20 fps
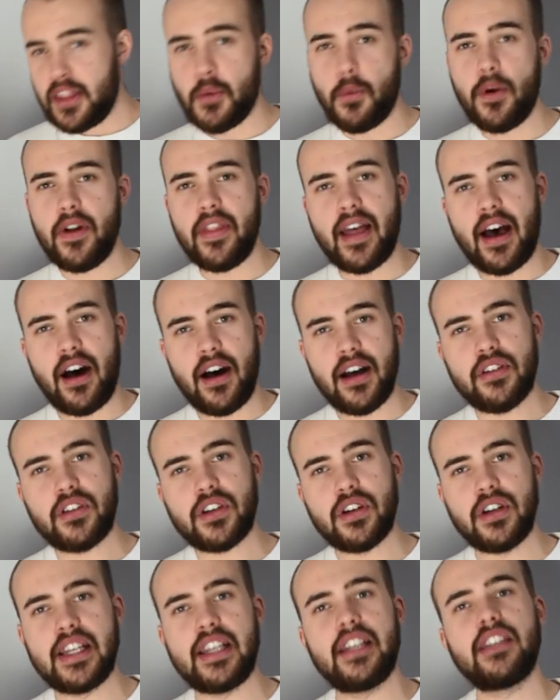The one that I've
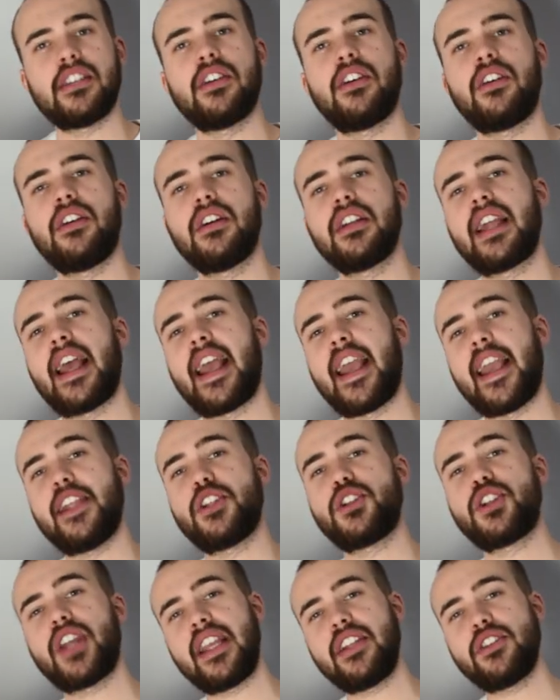got is on a
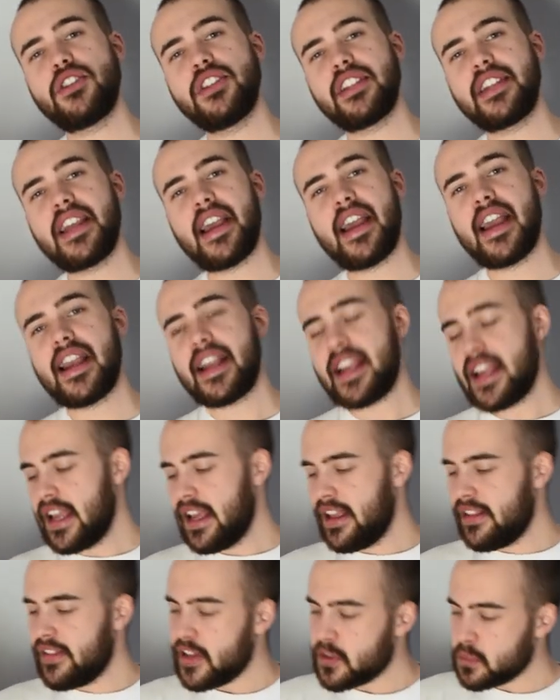changes tag,
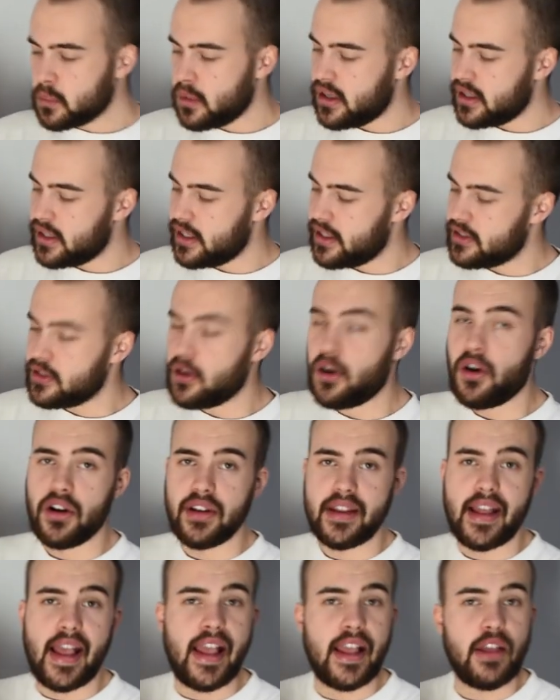this one is
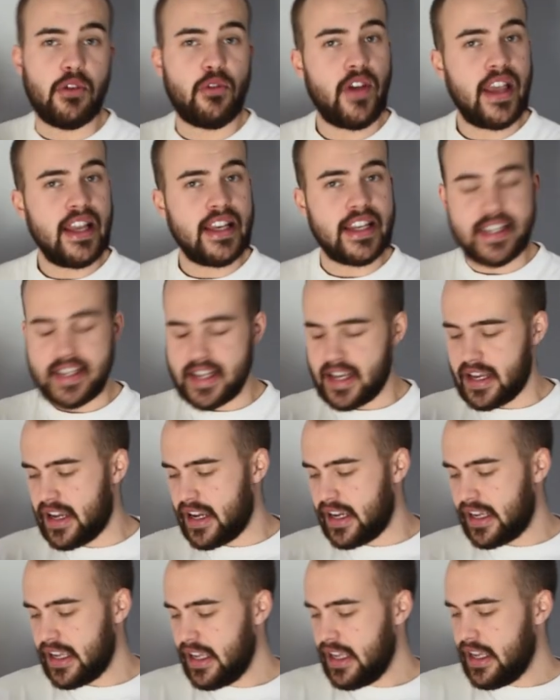on a faded
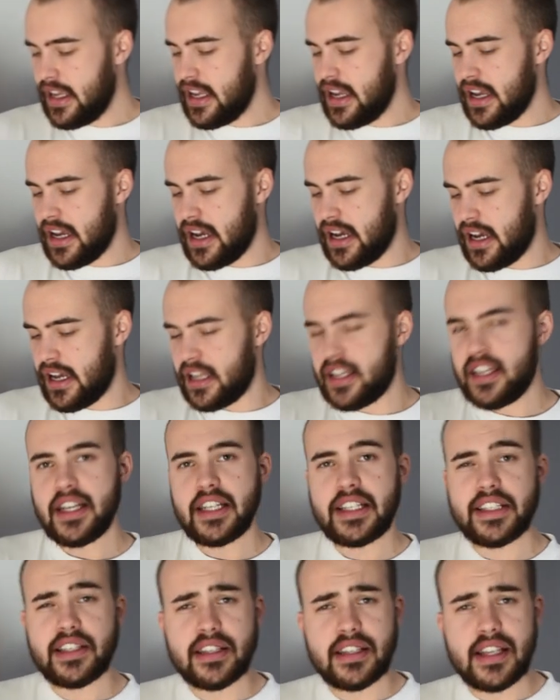tag. Uh,
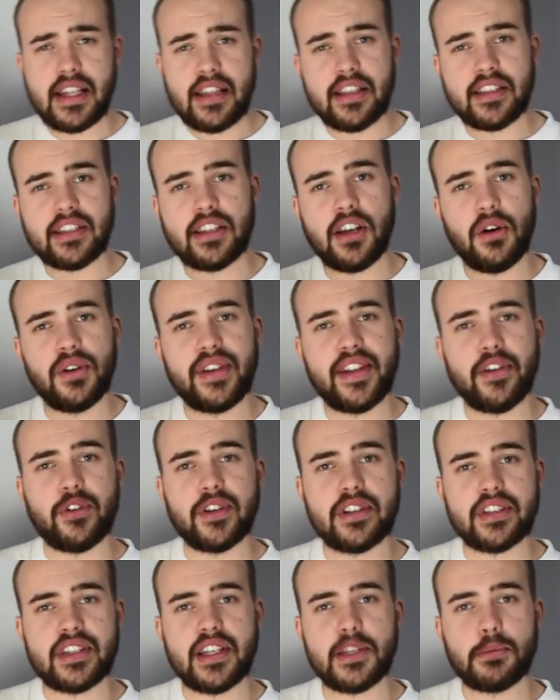nice to see the subtle
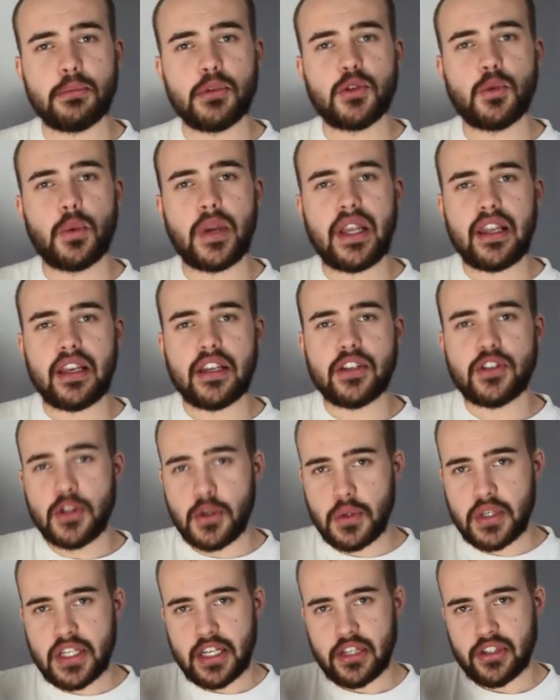differences between
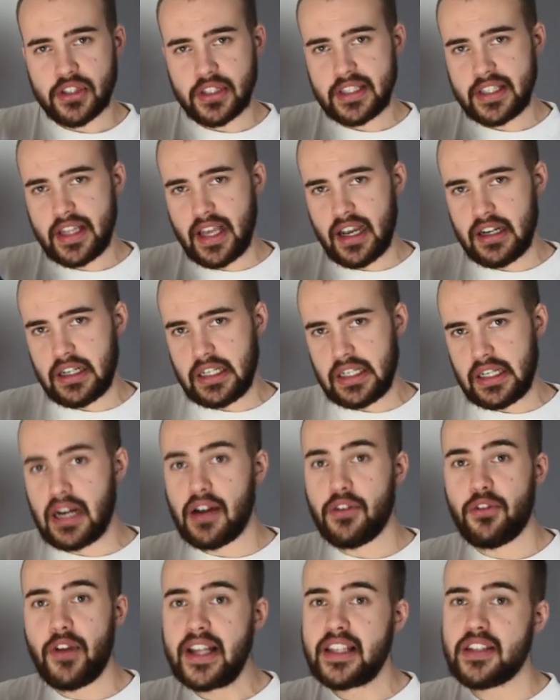two t-shirts that are
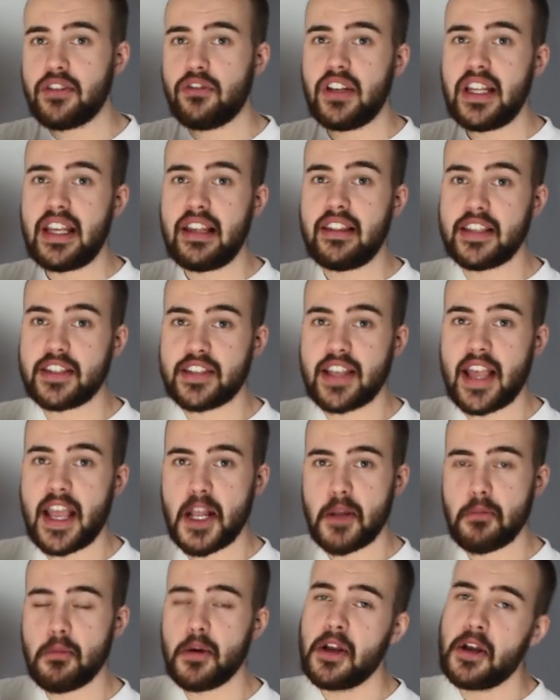effectively the
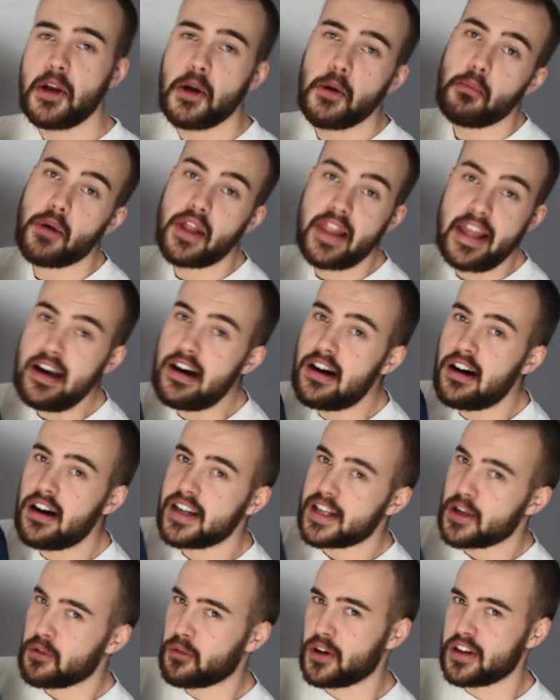same but they are
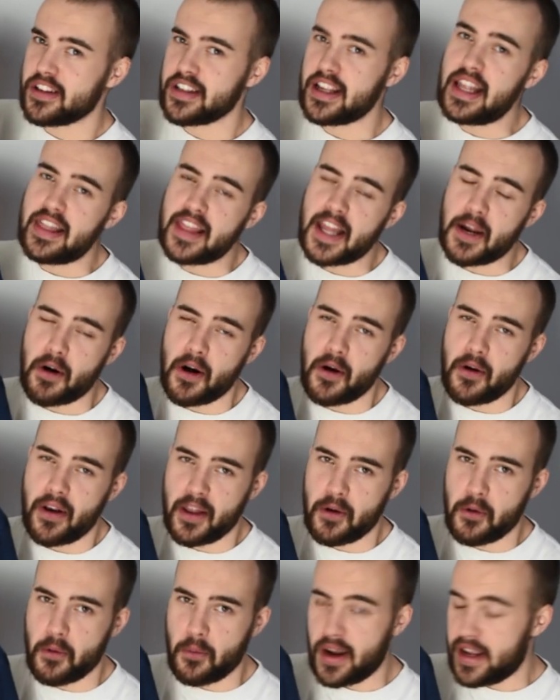different in their own
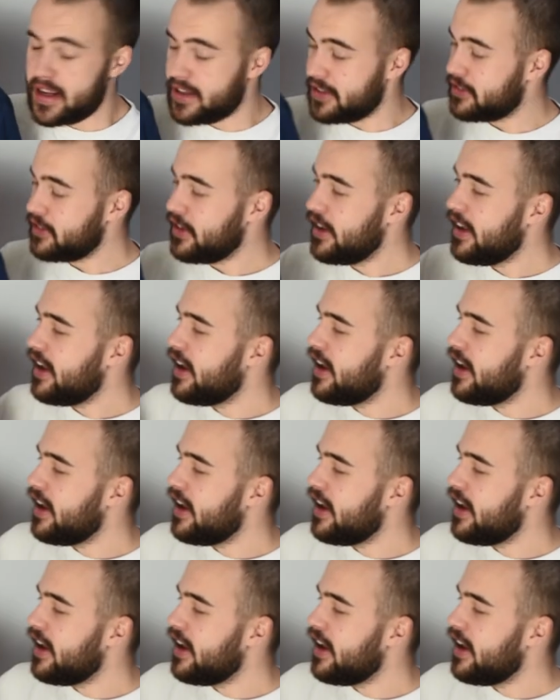little ways.